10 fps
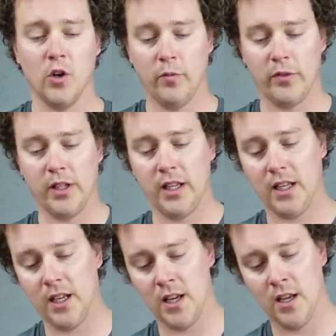
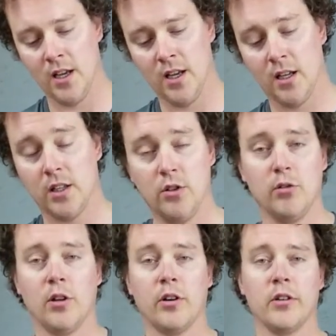Hopefully
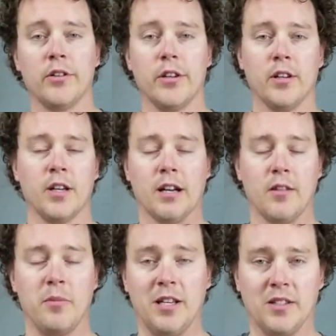you learned kind of
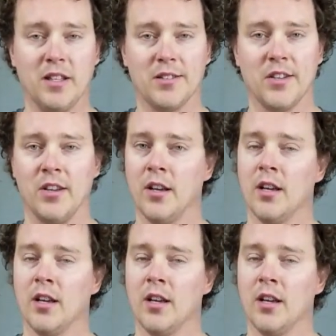the basics.